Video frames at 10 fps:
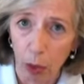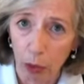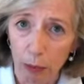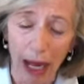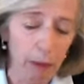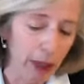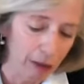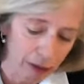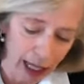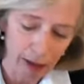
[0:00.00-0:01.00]
roadmap are
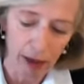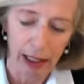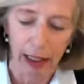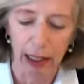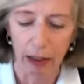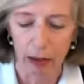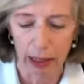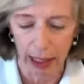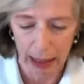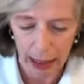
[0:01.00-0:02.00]
very, very clear on
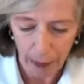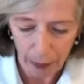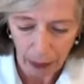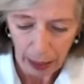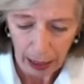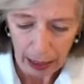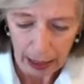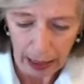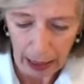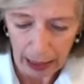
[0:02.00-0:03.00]
that.
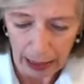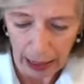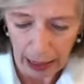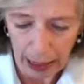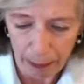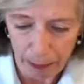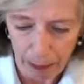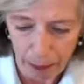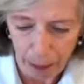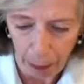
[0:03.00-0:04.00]

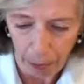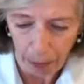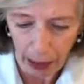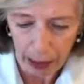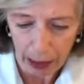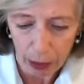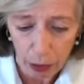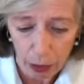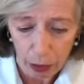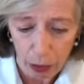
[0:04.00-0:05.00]
The
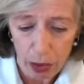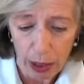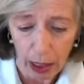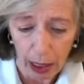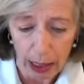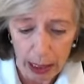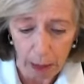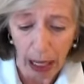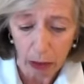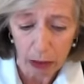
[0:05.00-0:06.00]
good news is
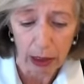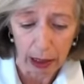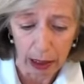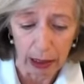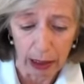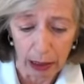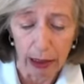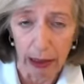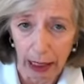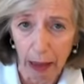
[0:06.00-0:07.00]
about
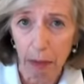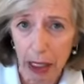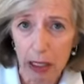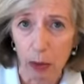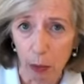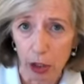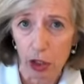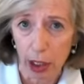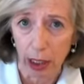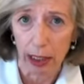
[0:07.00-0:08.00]
numbers
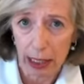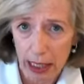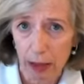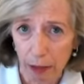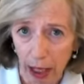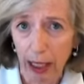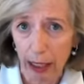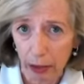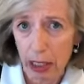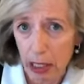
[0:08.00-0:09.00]
which testify
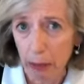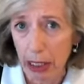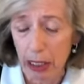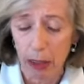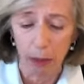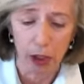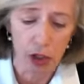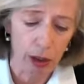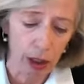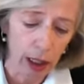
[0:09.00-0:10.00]
increasing
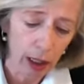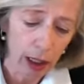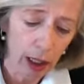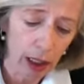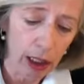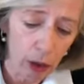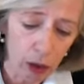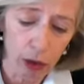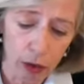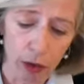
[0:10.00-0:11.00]
participation in
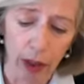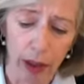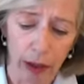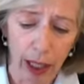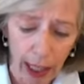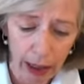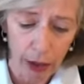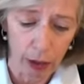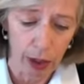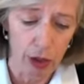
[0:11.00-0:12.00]
adult learning and
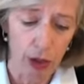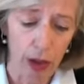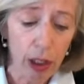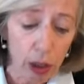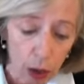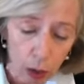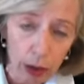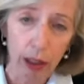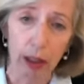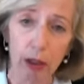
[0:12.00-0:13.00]
education,
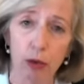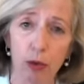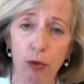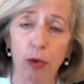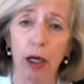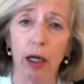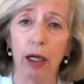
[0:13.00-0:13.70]
including through